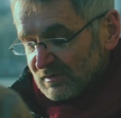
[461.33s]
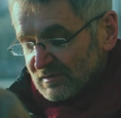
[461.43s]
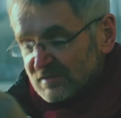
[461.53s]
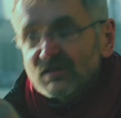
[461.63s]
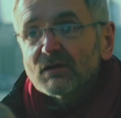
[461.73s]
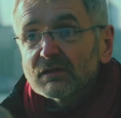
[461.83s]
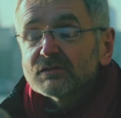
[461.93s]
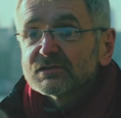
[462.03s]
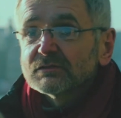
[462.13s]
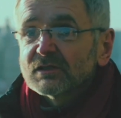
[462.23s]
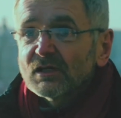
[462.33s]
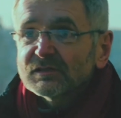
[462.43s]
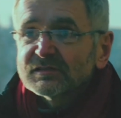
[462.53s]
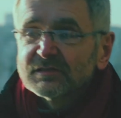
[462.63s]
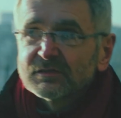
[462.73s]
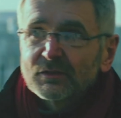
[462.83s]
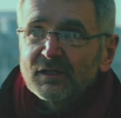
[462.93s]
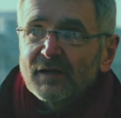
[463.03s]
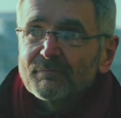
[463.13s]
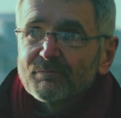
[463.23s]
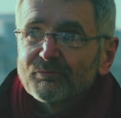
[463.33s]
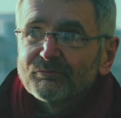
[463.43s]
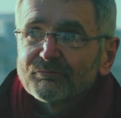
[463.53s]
there's a psychological cost to doing that.